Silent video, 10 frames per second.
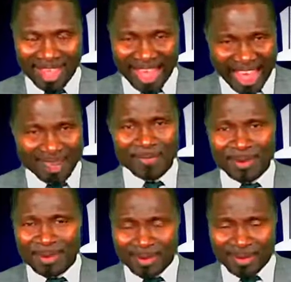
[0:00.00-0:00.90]
I have
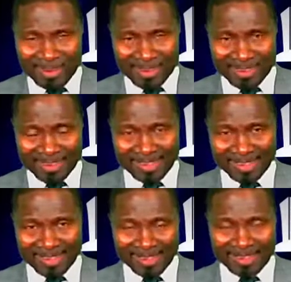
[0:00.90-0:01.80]
been
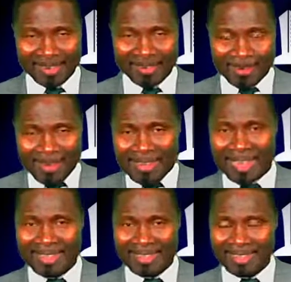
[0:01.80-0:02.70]

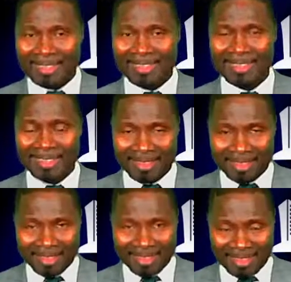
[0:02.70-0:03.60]
looking at it
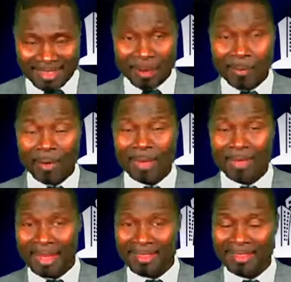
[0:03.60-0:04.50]
in a
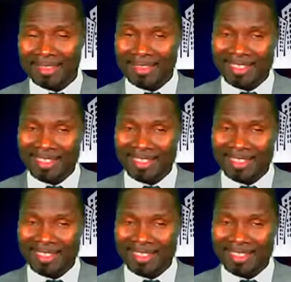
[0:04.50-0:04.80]
way that